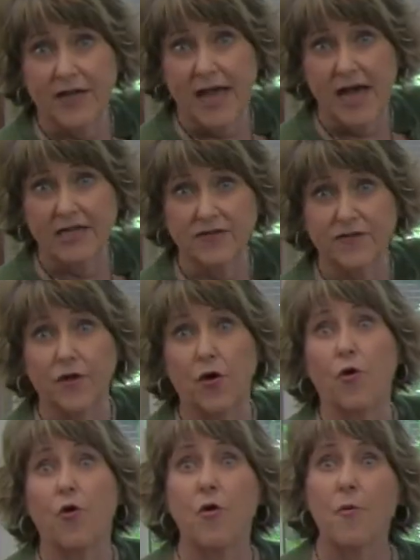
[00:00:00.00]
cash
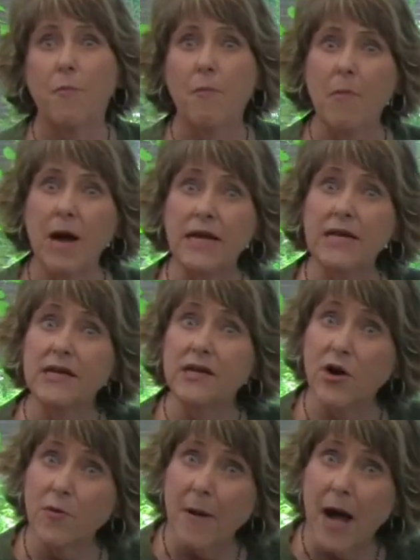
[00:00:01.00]
flow, money in
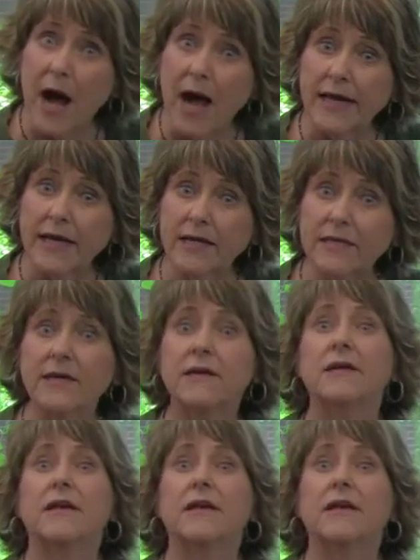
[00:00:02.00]
our pocket